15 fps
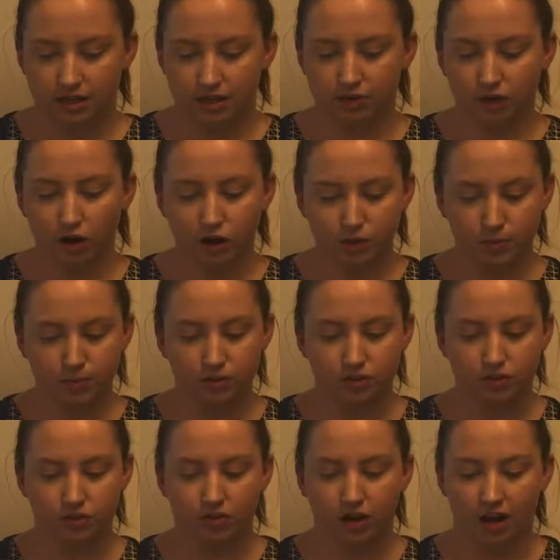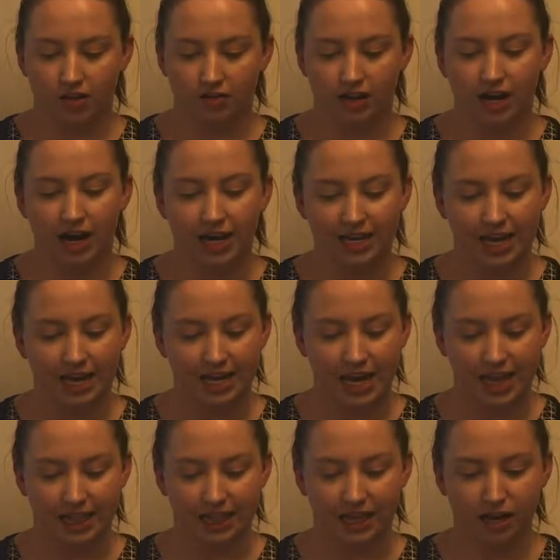If a hospital does not have a cardiac
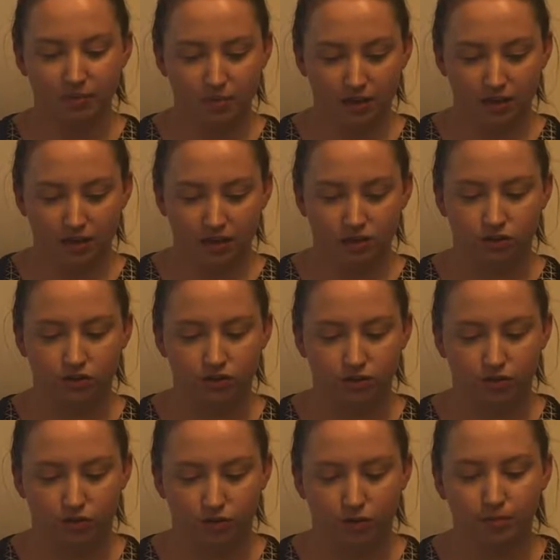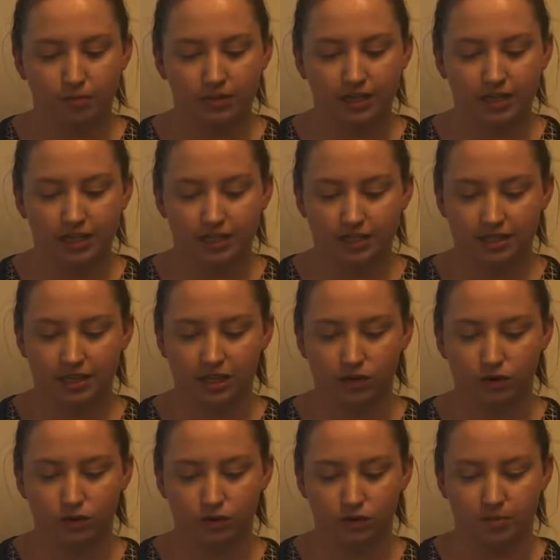cath lab, the use of thrombolytics can
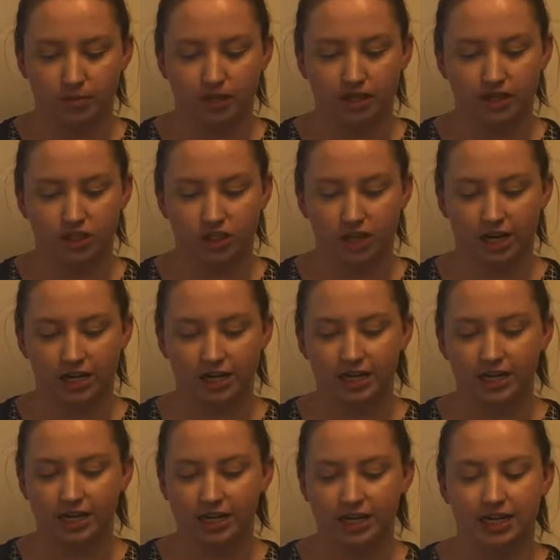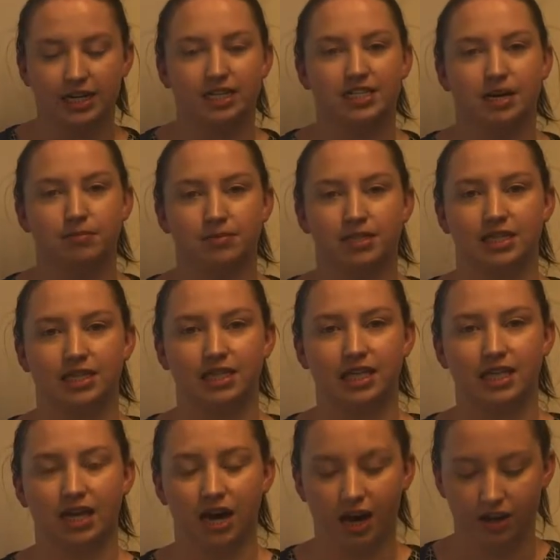also be initiated in an attempt to
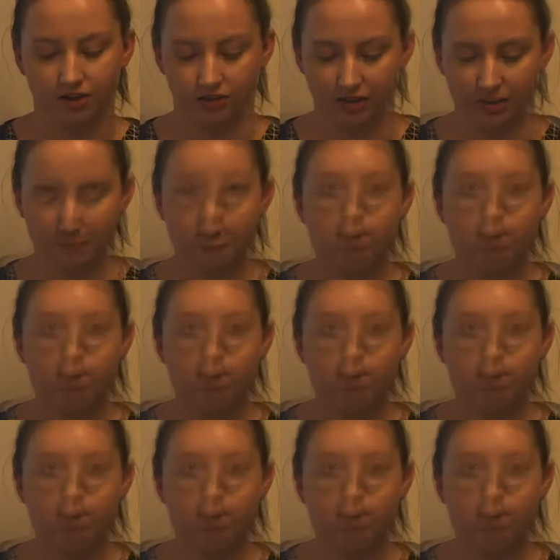clear the artery.